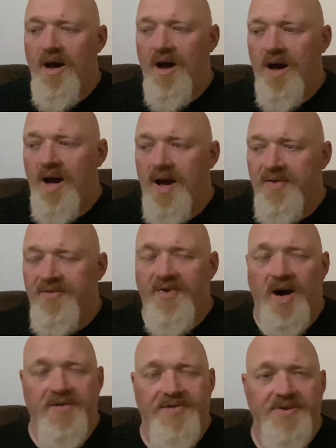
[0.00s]
and the
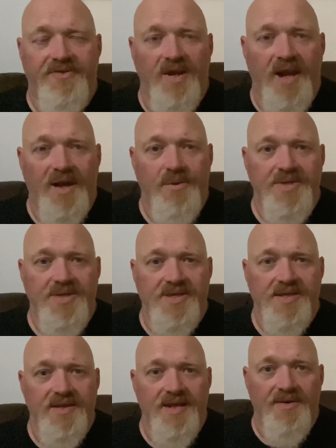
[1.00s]
5 different languages
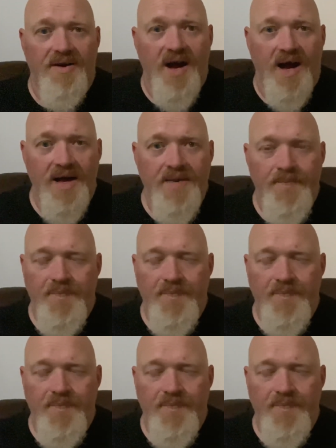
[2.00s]
that there are,